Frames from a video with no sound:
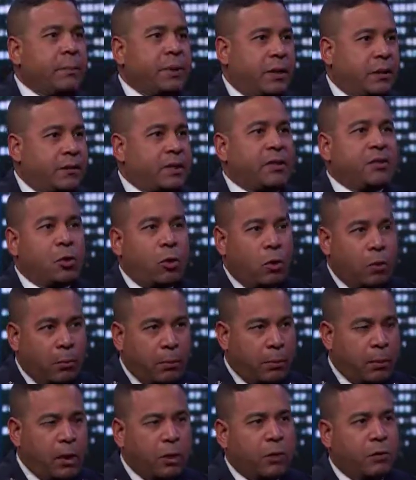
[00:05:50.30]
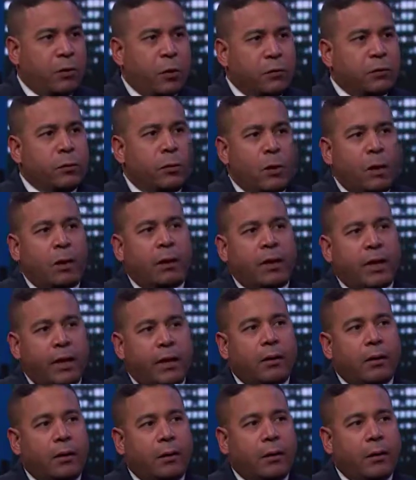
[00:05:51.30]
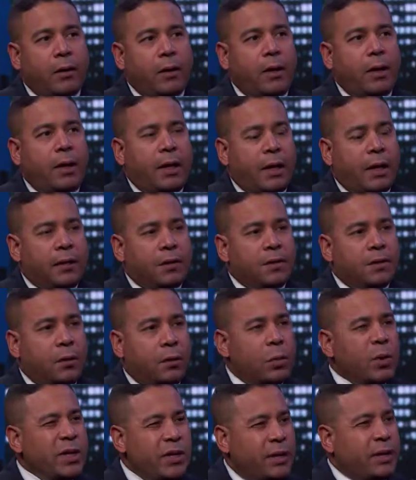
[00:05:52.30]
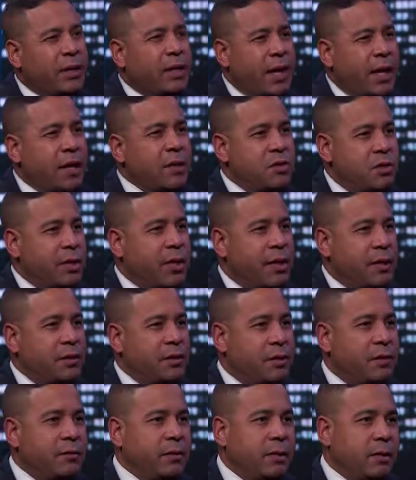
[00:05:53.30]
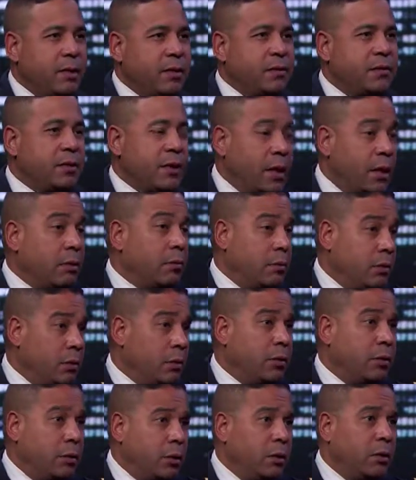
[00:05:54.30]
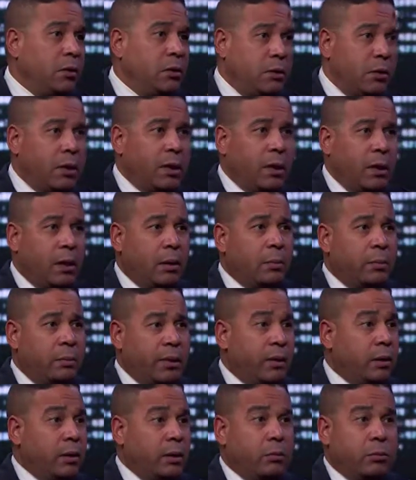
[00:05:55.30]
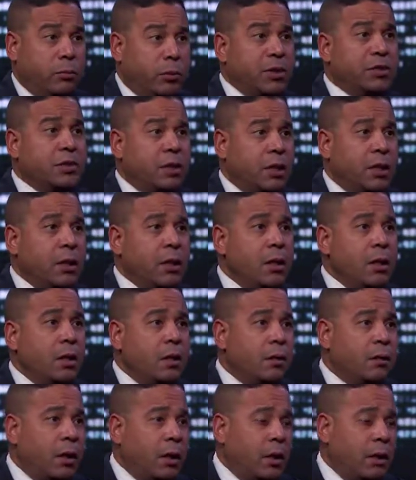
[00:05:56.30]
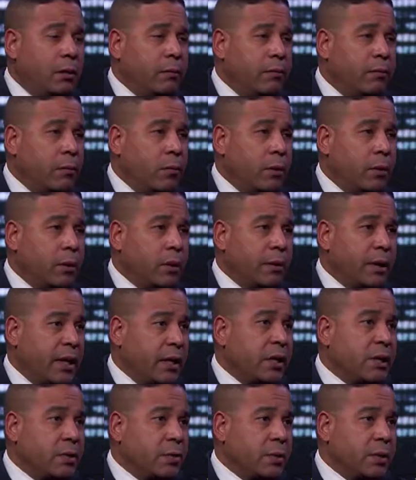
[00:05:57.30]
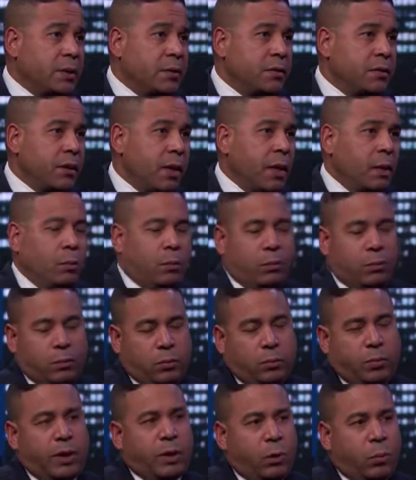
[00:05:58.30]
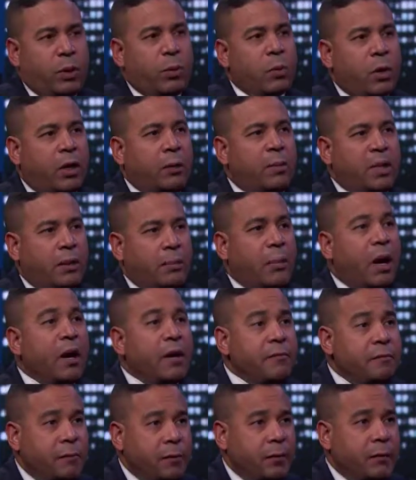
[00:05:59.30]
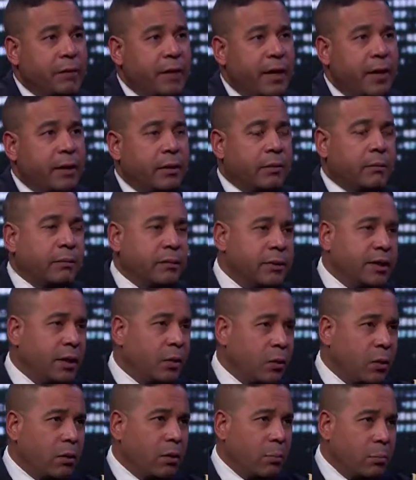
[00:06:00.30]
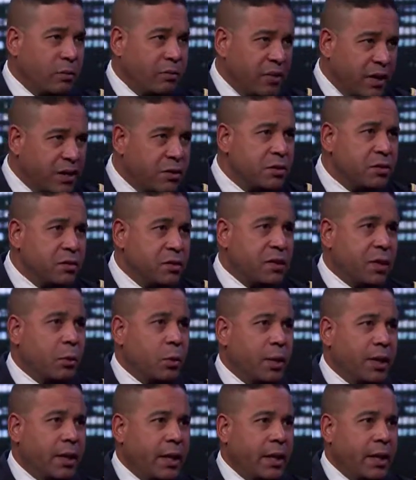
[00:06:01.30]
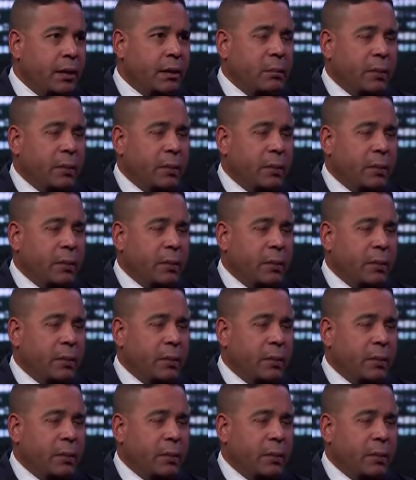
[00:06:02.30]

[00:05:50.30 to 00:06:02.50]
because that's all part of overall health. And so we engage in activities that could be risky for head injuries. And we want to be mindful of that and take all the preventions that we can and